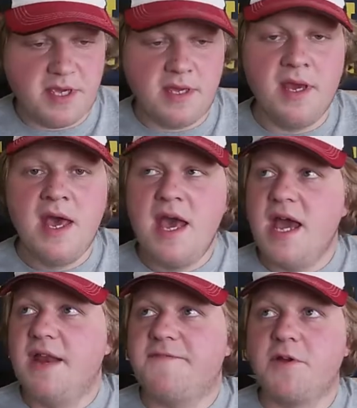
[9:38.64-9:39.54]
beat.
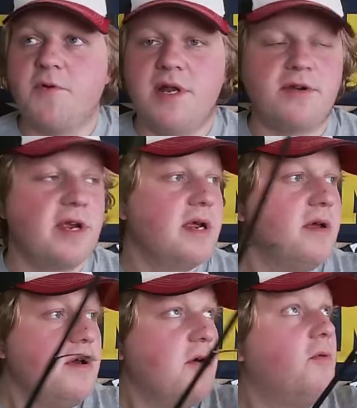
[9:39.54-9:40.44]
And if you're wondering
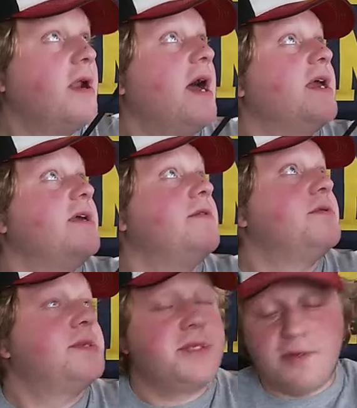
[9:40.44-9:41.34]
what I
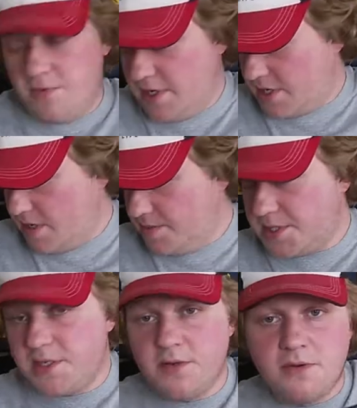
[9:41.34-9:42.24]
use when it
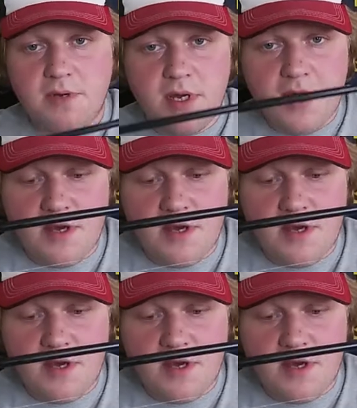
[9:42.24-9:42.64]
comes to